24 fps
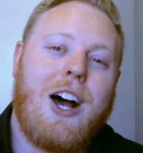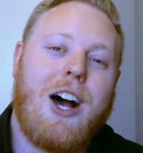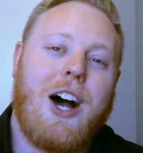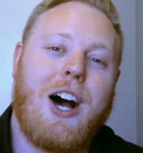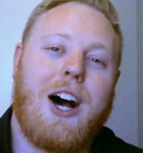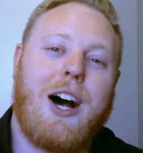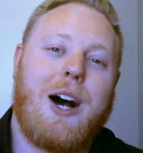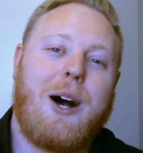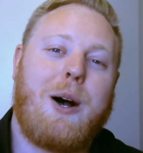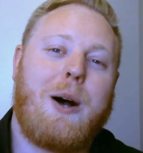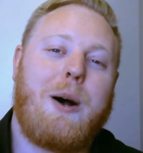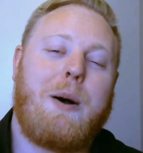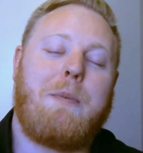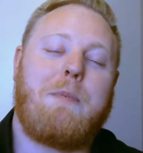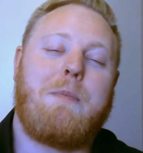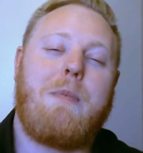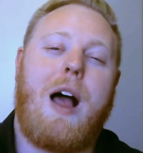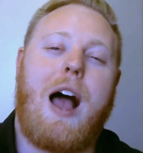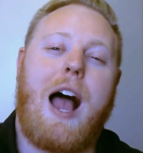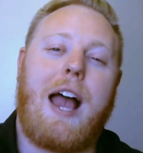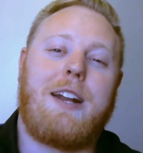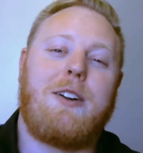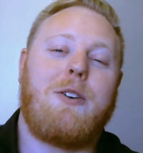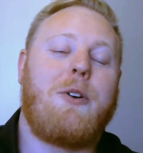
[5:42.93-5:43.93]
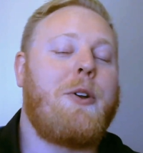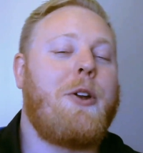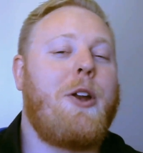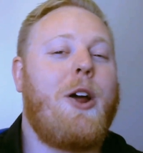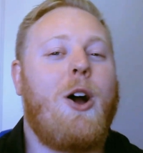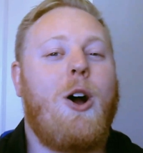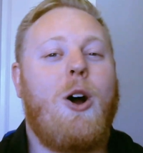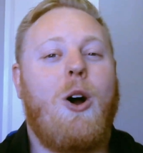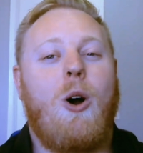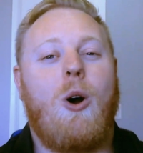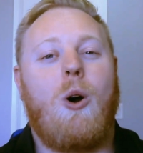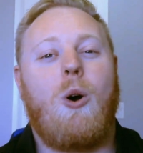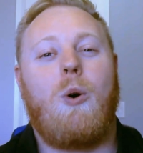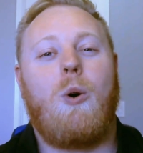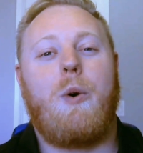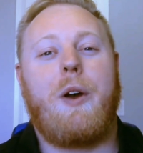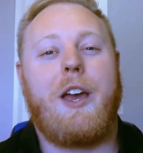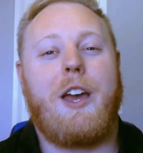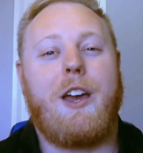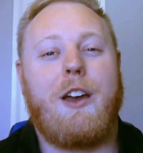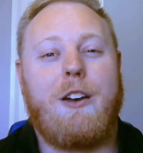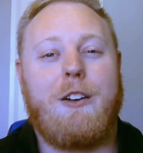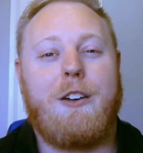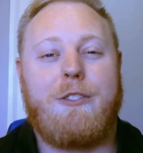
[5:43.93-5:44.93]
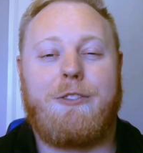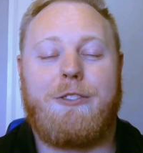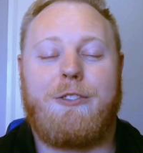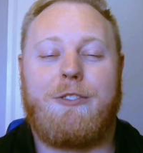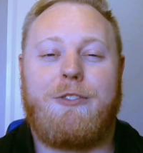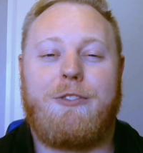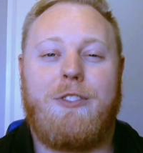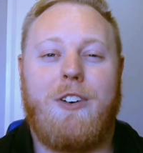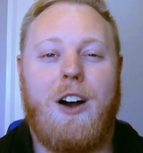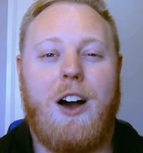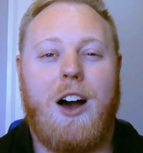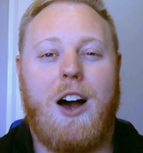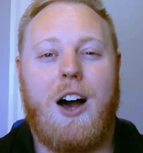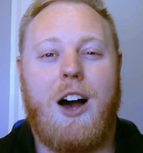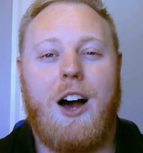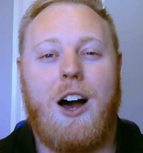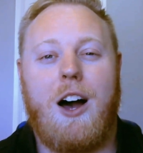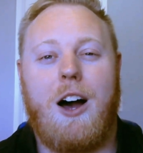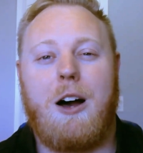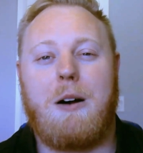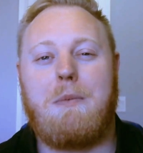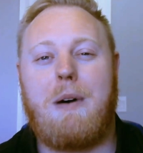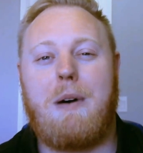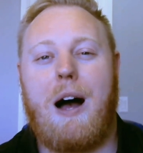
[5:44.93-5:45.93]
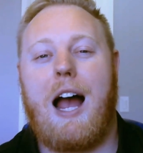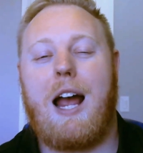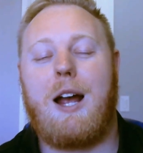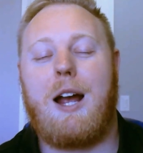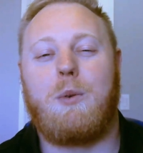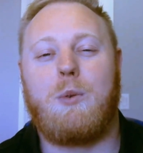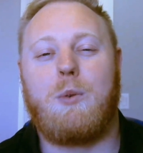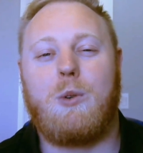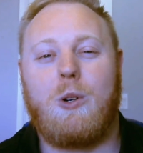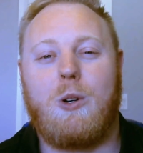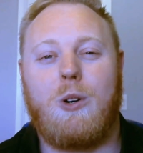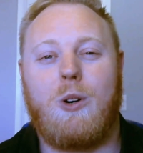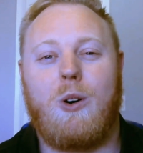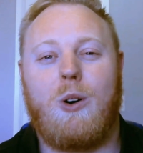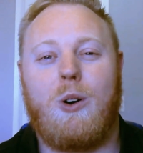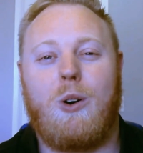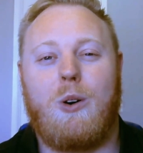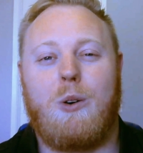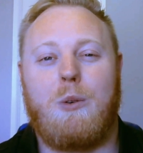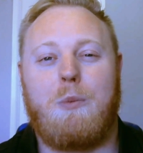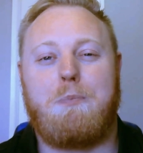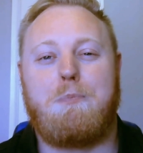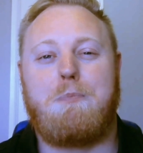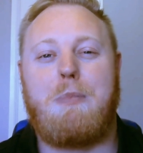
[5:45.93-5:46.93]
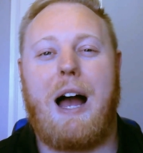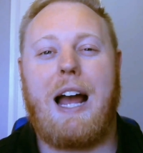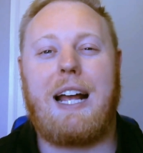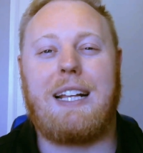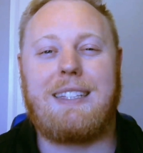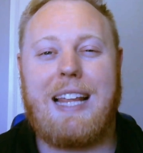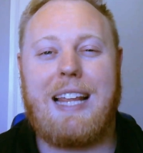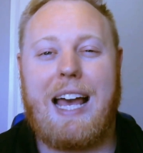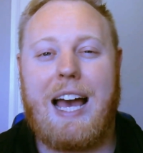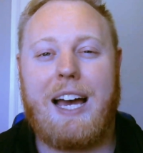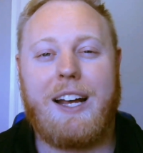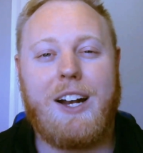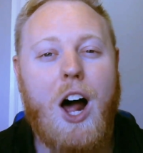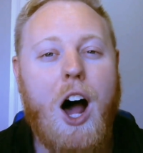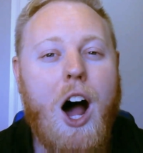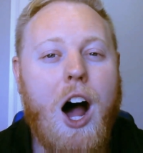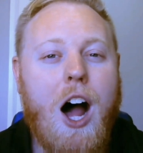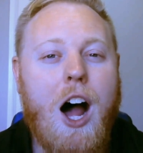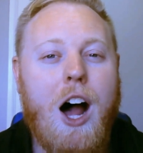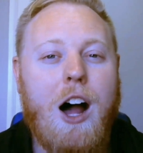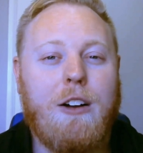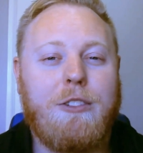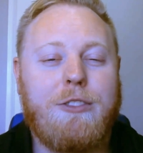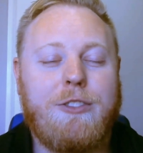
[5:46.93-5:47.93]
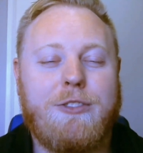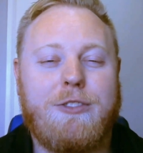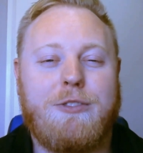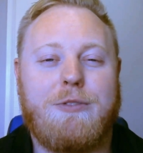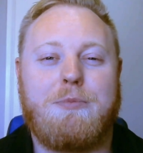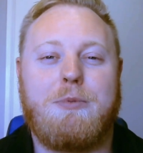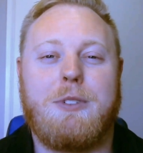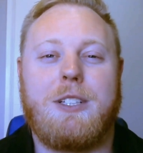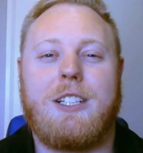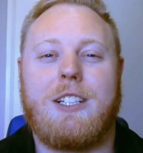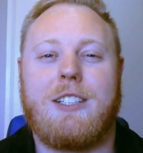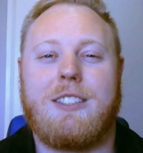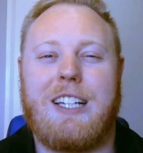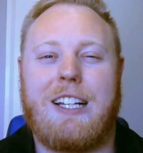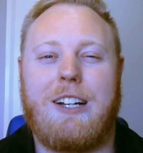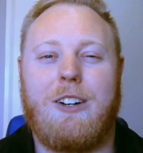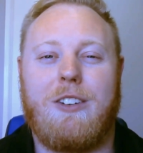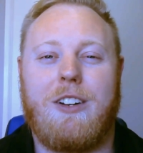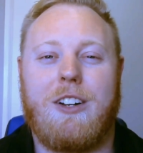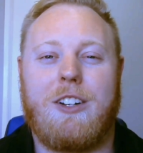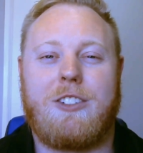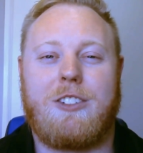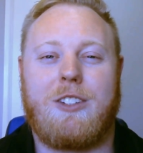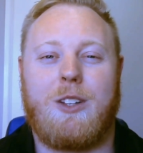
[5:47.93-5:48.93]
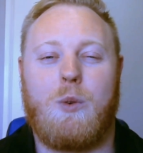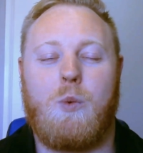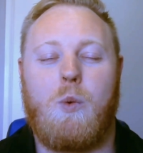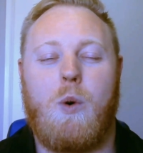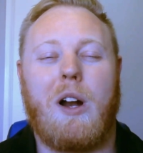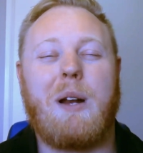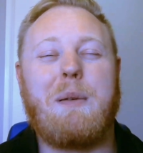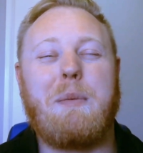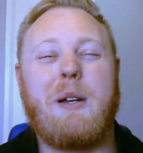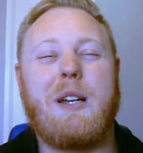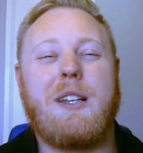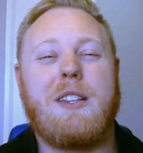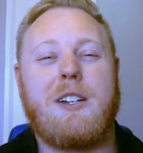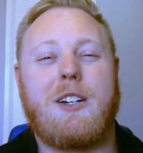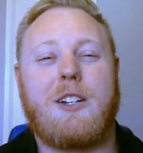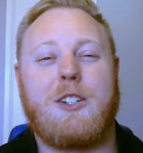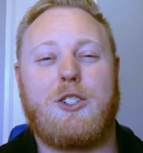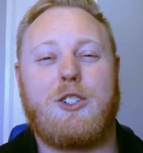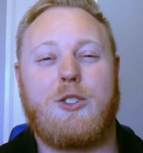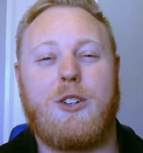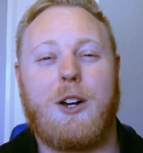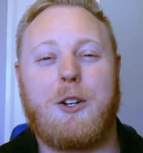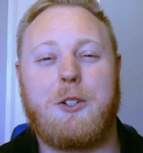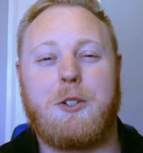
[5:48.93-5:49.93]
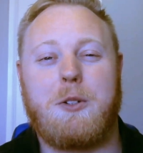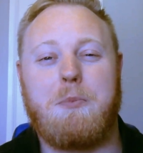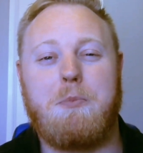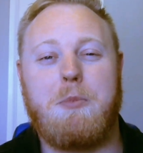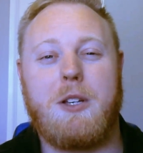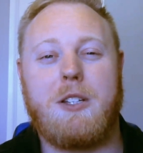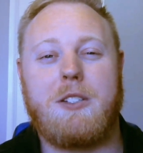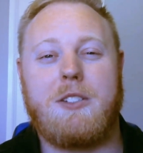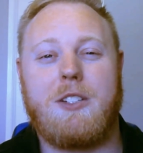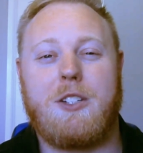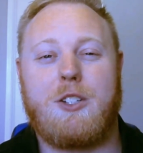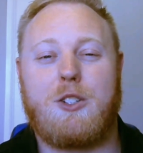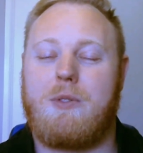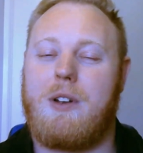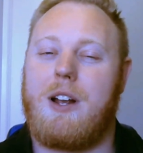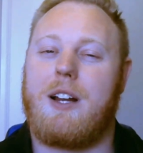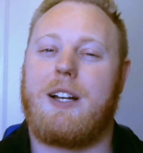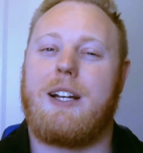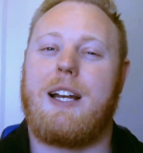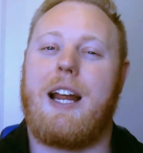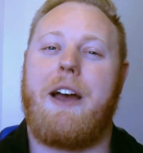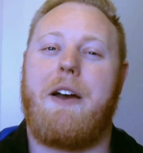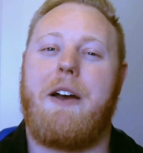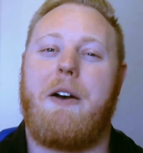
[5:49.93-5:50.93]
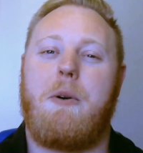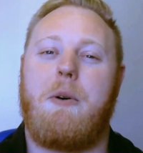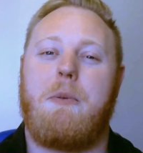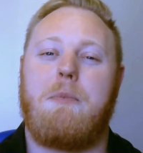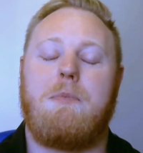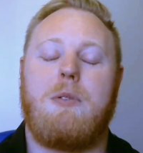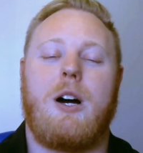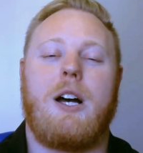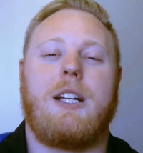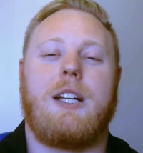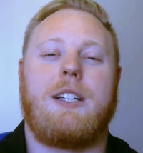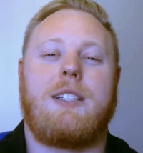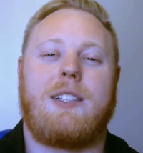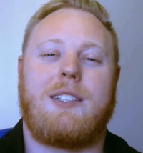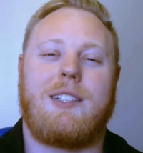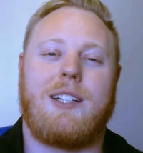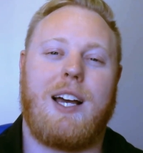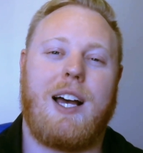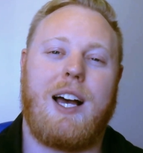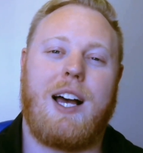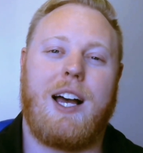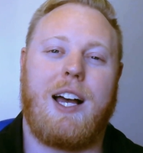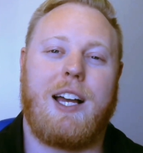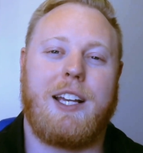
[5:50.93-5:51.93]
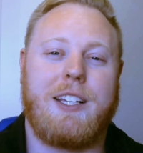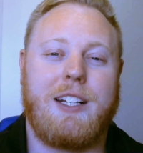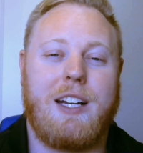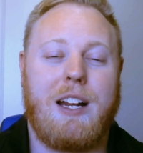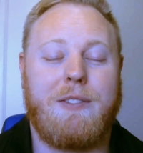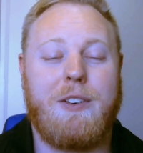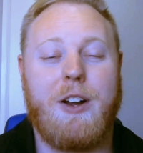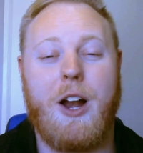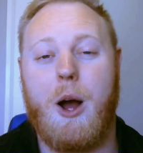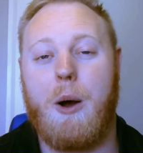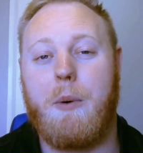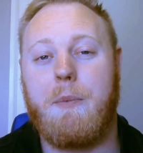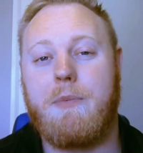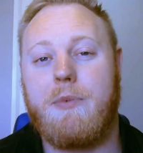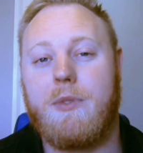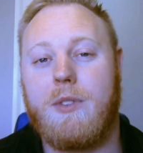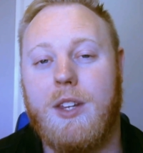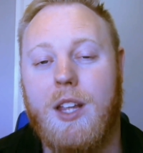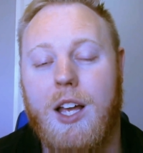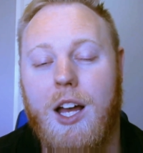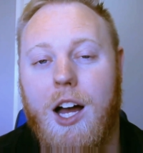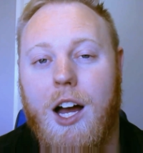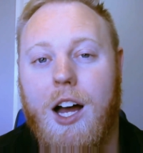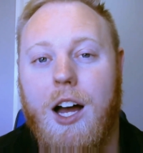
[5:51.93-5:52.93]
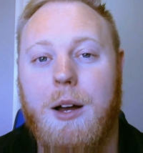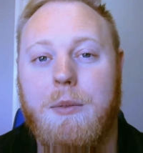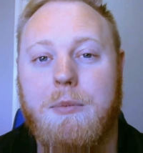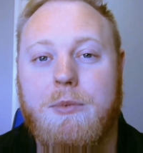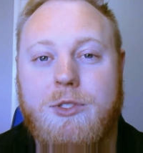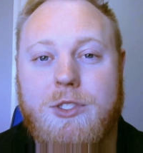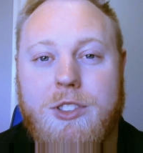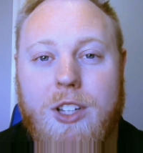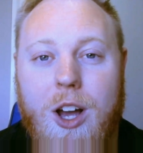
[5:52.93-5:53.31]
I don't know if I will bite that off because I don't necessarily want to be in the construction business right now, but you never know. I'll